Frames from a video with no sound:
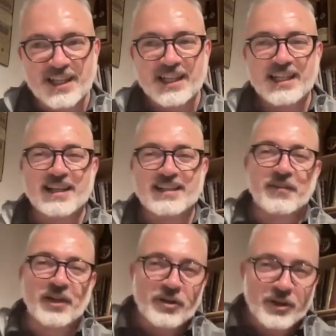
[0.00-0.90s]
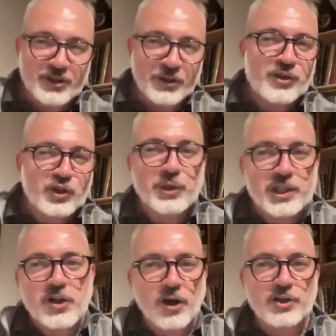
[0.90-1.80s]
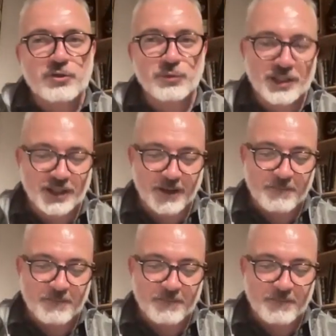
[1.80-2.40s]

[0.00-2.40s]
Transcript: It has even a sweet touch with